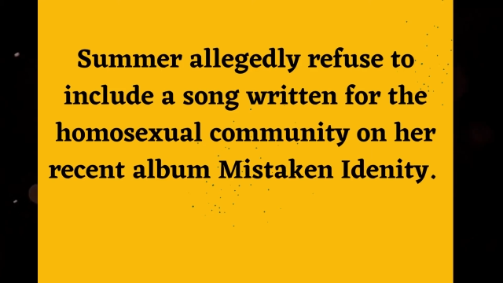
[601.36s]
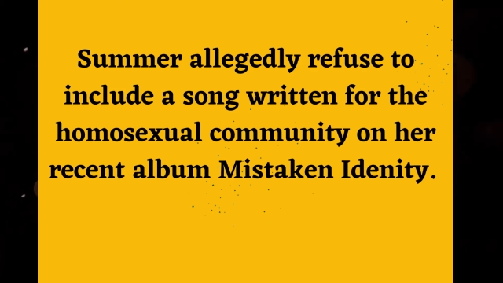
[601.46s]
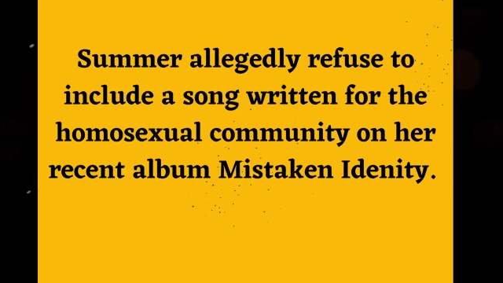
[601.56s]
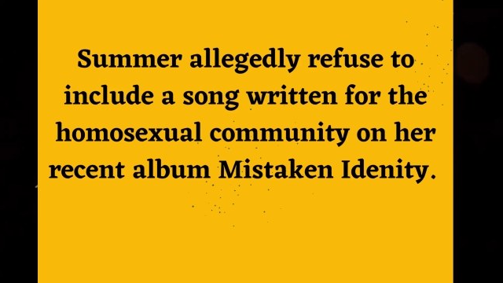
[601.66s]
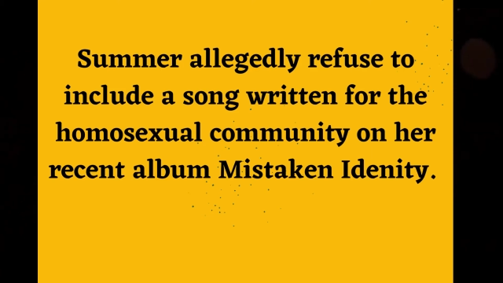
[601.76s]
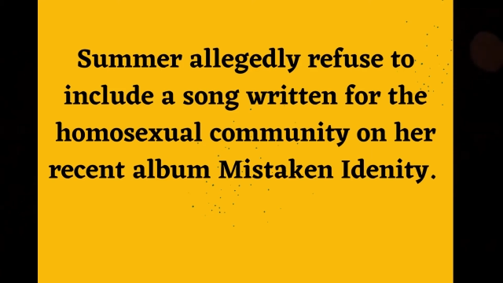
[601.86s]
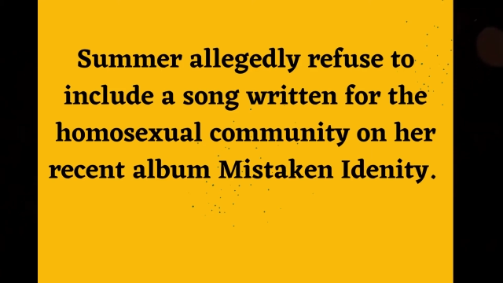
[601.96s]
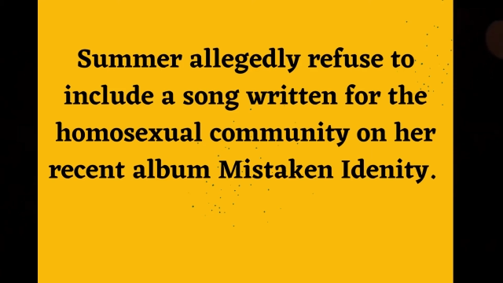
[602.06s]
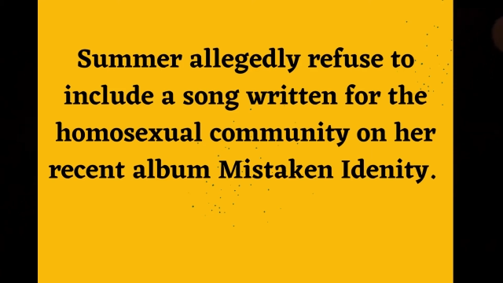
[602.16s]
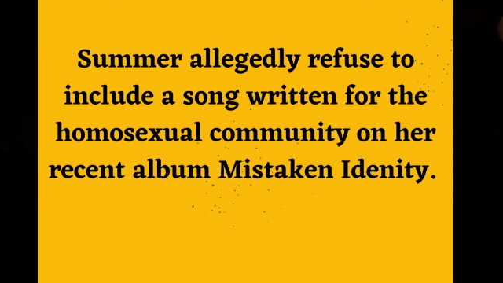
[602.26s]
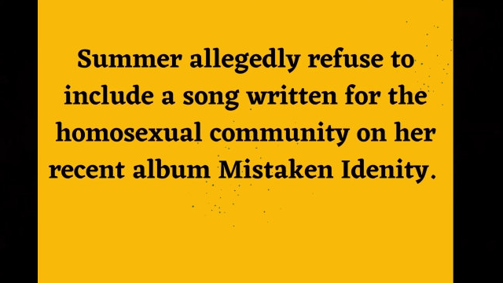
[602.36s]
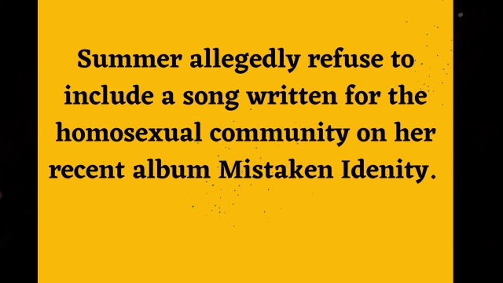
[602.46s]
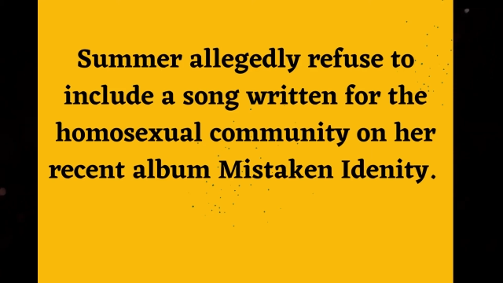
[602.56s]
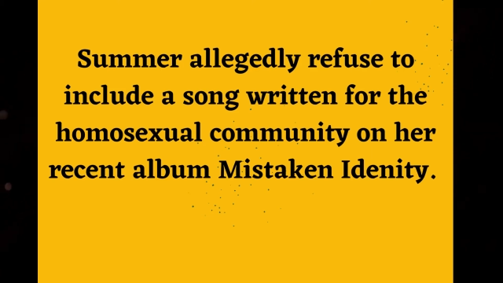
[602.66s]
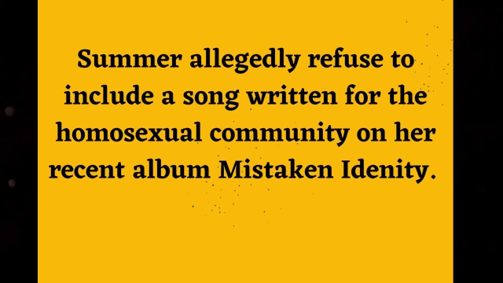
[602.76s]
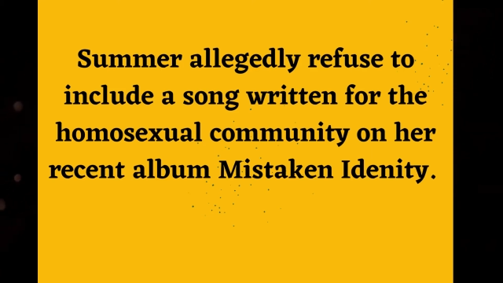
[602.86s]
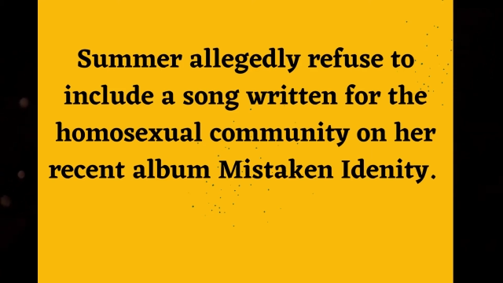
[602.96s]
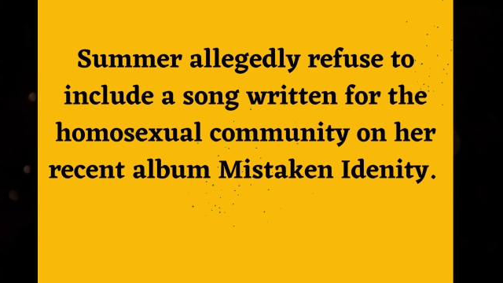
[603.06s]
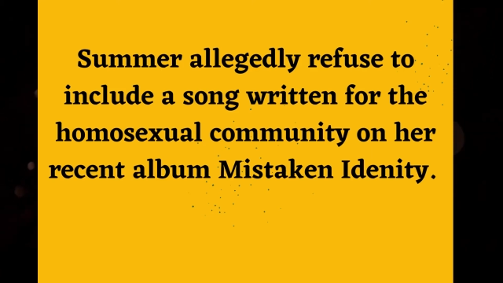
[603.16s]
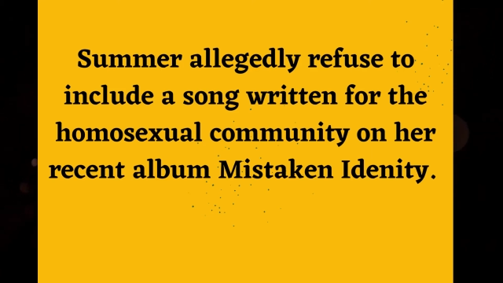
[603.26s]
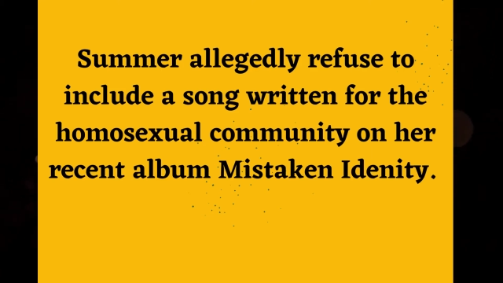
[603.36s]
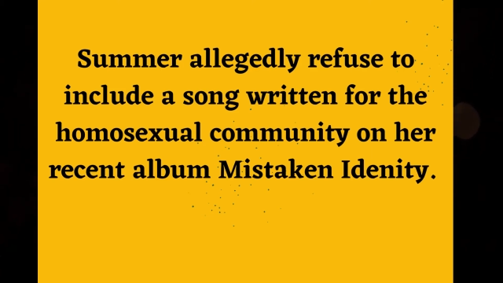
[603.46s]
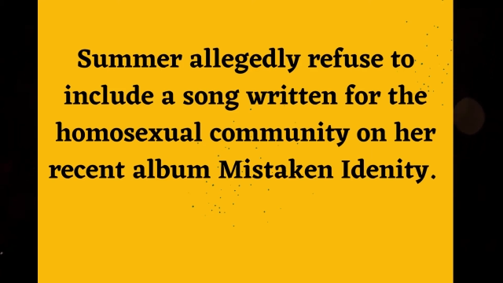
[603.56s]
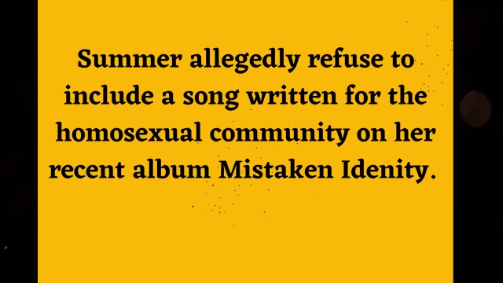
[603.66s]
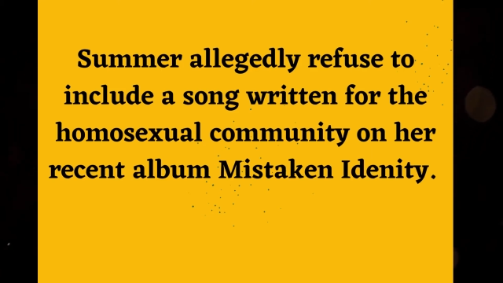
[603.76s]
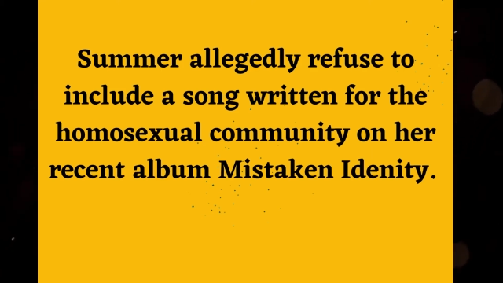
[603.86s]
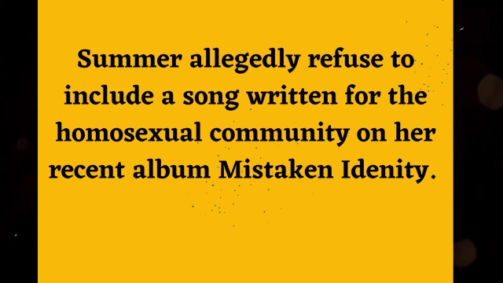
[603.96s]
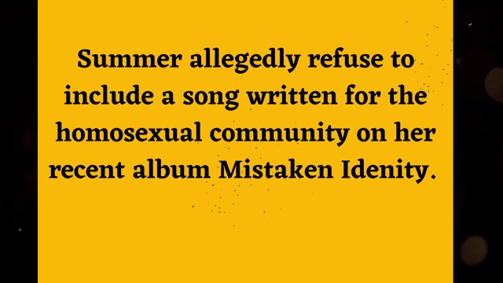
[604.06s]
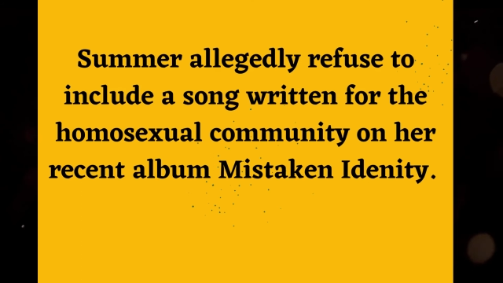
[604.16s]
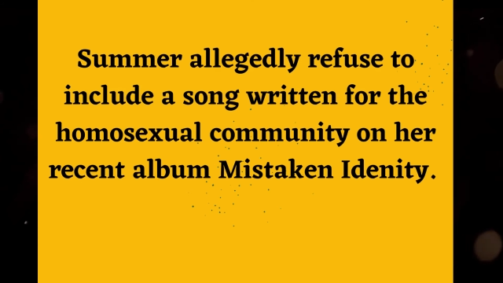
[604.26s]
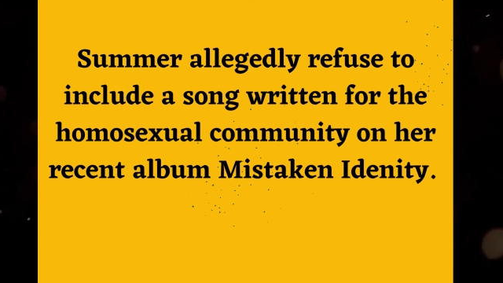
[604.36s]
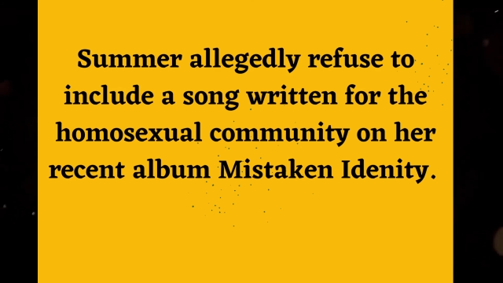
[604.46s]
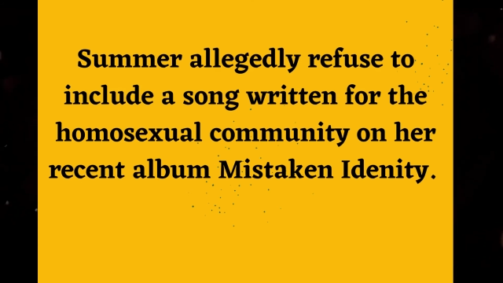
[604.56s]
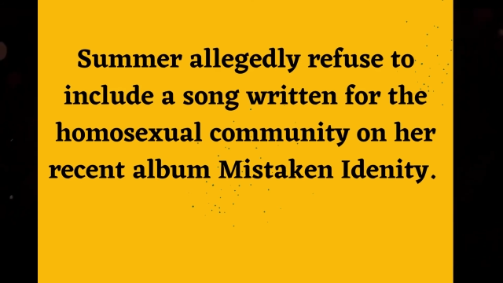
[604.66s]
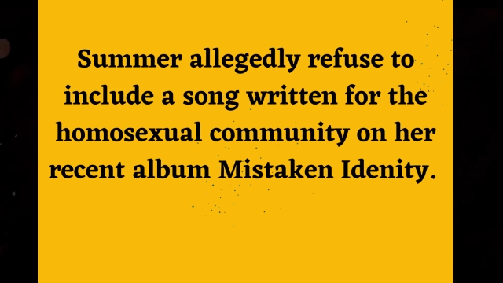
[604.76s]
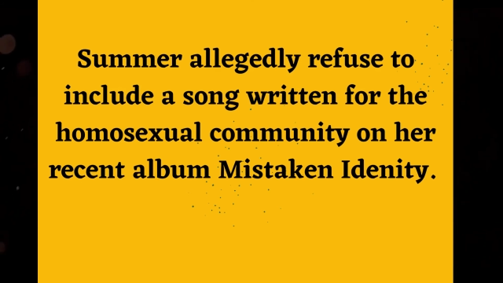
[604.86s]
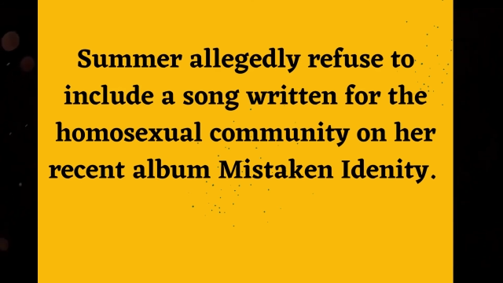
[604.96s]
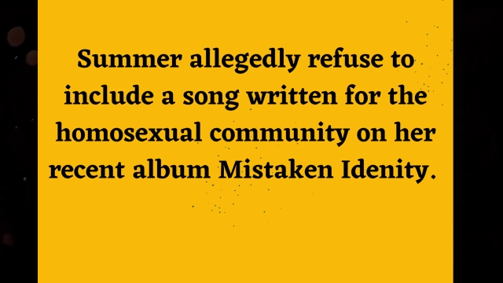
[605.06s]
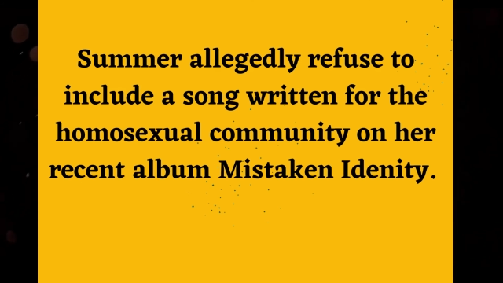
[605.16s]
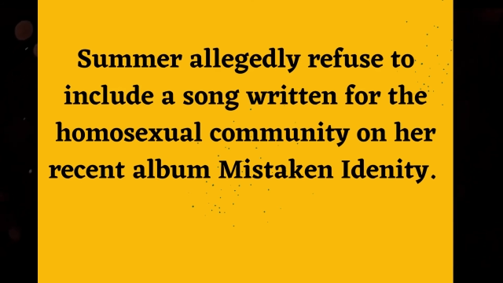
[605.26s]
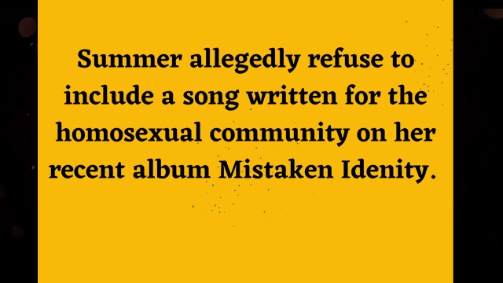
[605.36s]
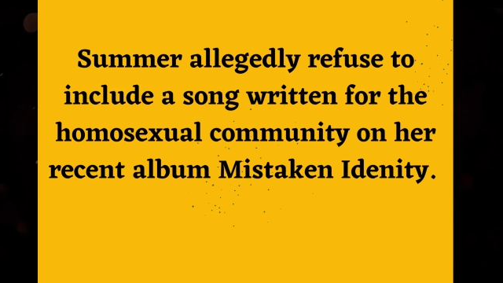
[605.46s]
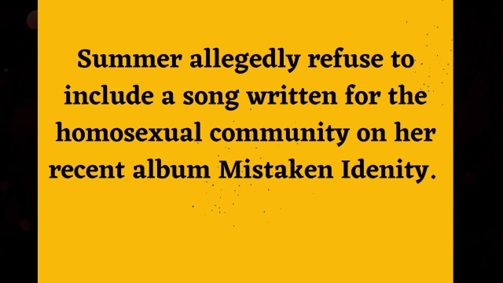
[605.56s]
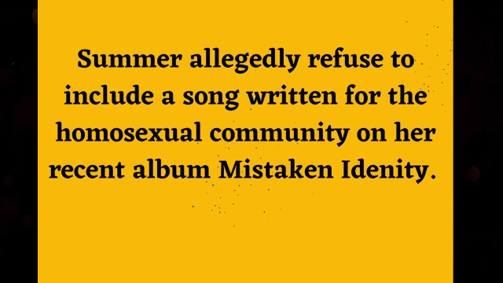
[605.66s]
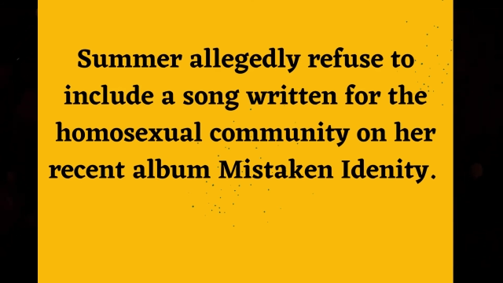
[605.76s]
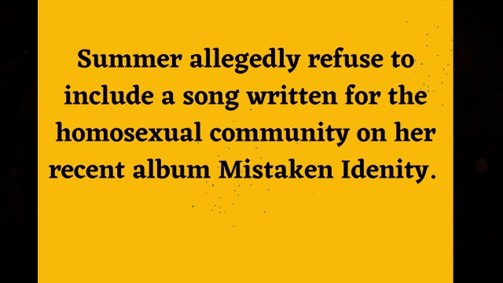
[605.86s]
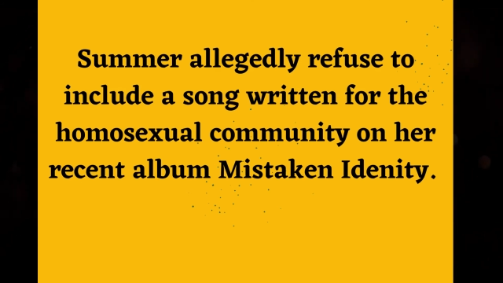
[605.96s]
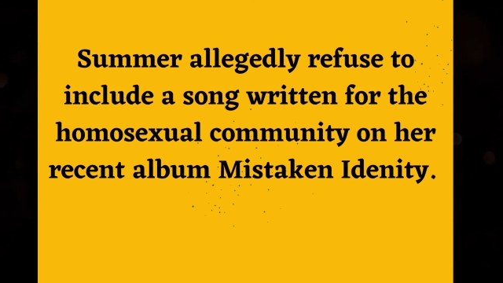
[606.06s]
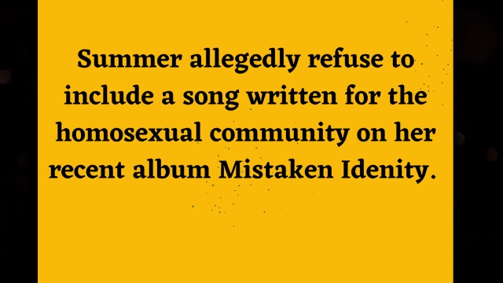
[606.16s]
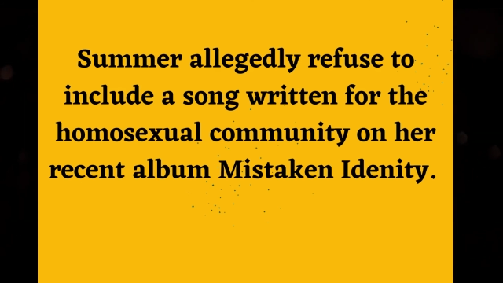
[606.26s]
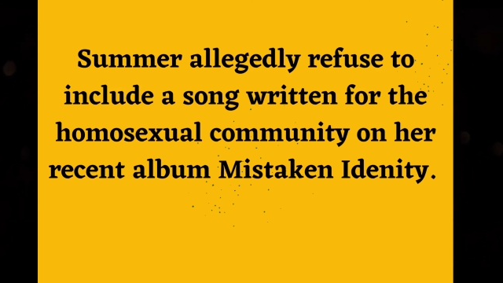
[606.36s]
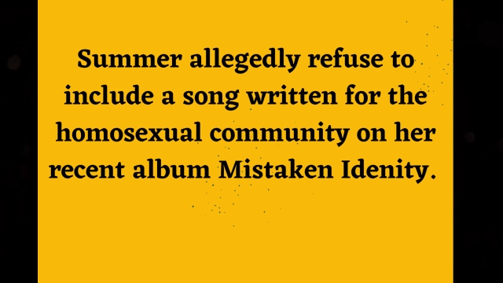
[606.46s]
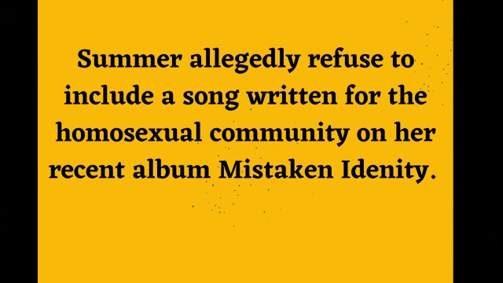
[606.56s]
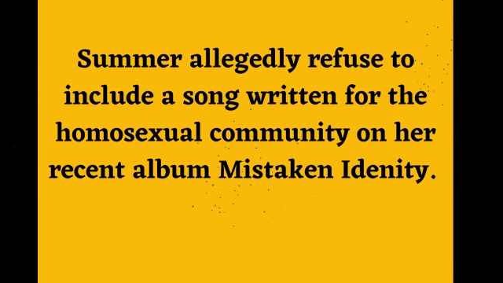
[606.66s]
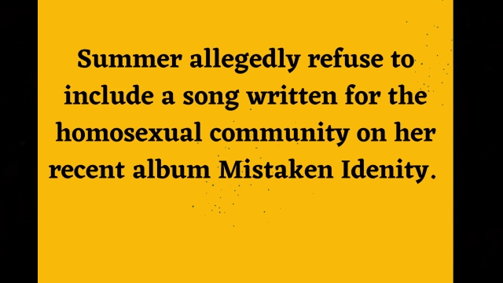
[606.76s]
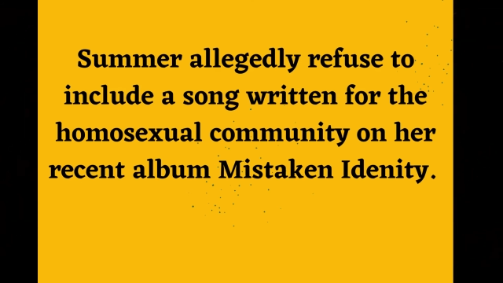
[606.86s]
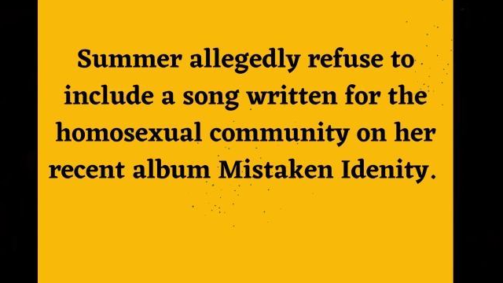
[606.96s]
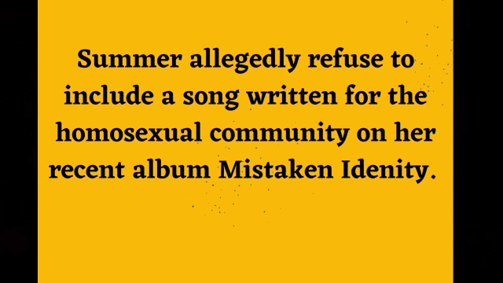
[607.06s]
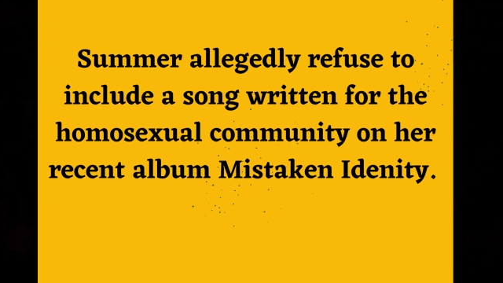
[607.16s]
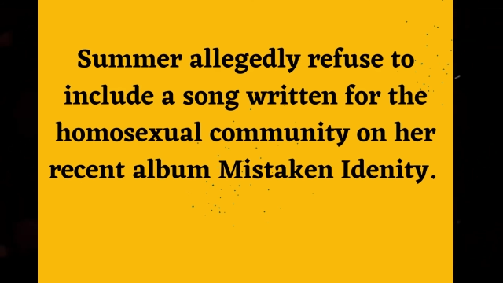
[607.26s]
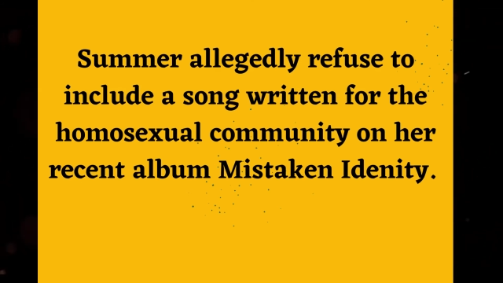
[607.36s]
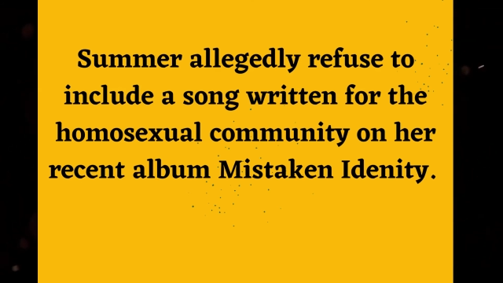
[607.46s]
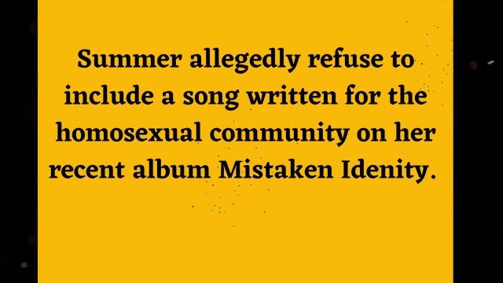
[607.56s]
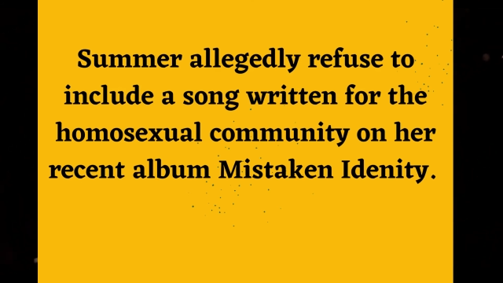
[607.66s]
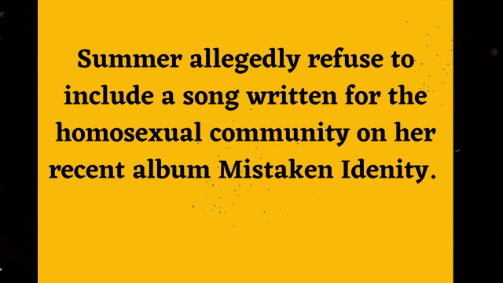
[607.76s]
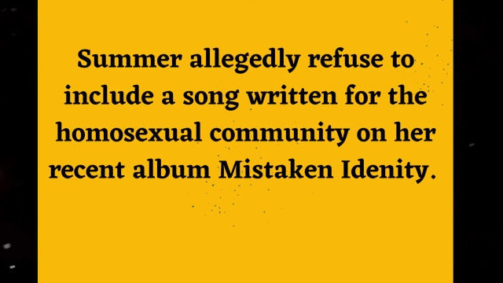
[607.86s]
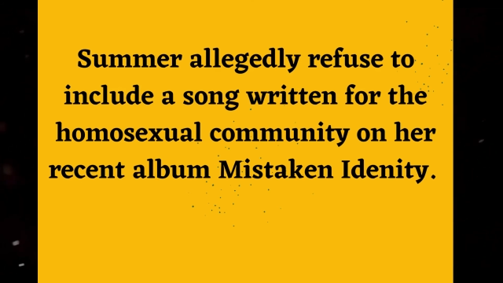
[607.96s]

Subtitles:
[unreadable: no face in view]